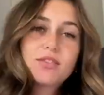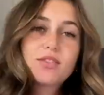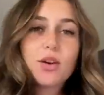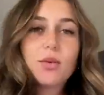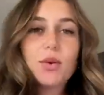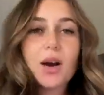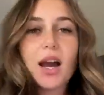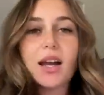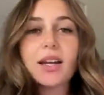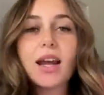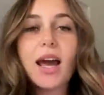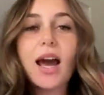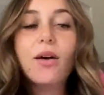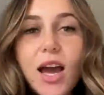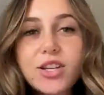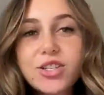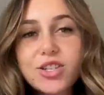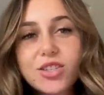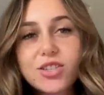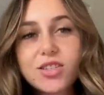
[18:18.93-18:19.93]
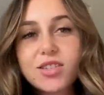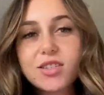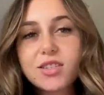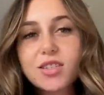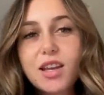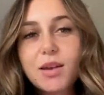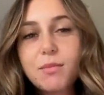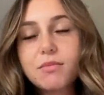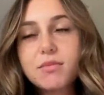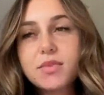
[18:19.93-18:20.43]
a while now. Just
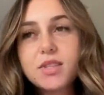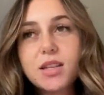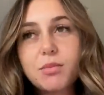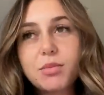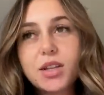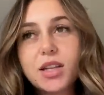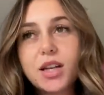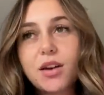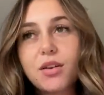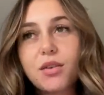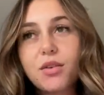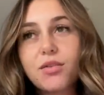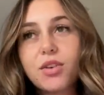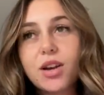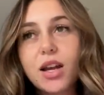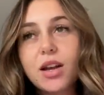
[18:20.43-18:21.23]
am simply not over it.